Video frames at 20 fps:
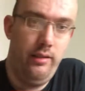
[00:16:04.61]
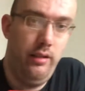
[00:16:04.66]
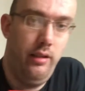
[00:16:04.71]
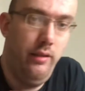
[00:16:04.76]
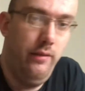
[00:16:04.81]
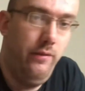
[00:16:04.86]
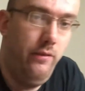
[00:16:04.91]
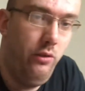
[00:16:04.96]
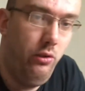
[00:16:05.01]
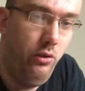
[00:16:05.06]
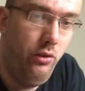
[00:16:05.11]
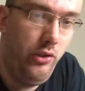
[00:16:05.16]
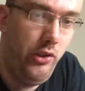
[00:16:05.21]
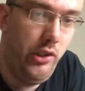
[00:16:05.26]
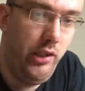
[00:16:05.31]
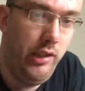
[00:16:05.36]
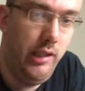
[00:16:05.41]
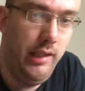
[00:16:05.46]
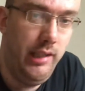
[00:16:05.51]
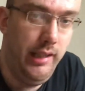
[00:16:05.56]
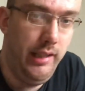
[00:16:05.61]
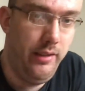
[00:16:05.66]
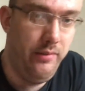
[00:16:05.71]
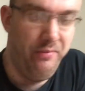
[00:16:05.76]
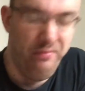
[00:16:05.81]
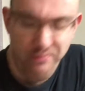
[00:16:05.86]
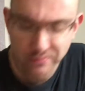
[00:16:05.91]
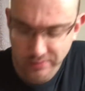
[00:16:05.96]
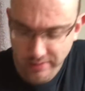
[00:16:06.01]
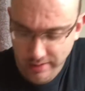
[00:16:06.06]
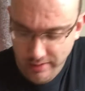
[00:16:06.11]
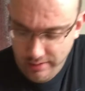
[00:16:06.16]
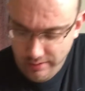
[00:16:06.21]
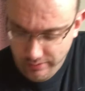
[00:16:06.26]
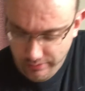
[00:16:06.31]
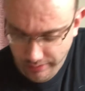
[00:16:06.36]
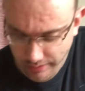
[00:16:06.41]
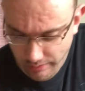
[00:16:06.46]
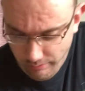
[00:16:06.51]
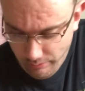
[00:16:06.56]
Unfortunately,
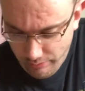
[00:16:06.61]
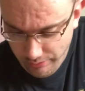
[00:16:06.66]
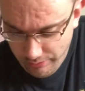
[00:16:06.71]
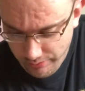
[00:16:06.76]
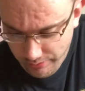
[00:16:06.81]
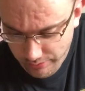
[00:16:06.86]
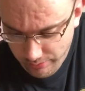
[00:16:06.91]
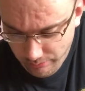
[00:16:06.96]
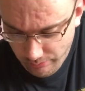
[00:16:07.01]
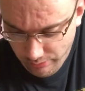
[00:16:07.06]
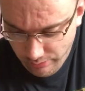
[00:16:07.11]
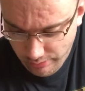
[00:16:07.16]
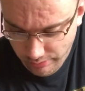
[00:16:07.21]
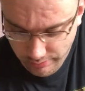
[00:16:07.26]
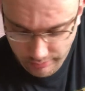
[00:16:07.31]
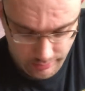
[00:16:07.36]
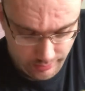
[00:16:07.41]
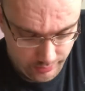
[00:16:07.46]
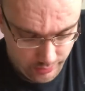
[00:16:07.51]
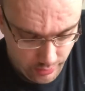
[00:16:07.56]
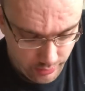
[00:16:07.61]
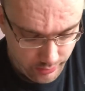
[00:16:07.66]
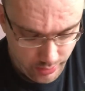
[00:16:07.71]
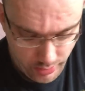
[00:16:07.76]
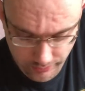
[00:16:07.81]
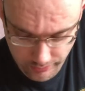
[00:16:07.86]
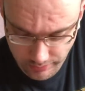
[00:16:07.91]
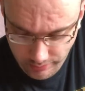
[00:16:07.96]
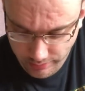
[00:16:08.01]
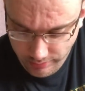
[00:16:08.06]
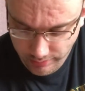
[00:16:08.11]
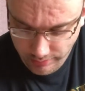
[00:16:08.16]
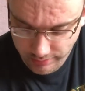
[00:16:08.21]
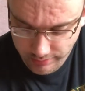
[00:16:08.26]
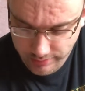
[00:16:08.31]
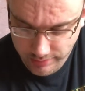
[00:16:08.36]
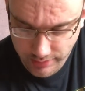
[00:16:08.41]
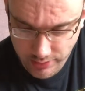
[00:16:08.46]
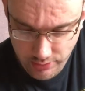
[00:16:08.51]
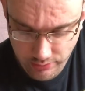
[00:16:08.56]
that one doesn't work. And the only other
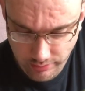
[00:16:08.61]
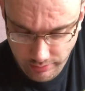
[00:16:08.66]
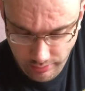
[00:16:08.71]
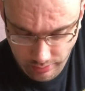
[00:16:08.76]
accessory that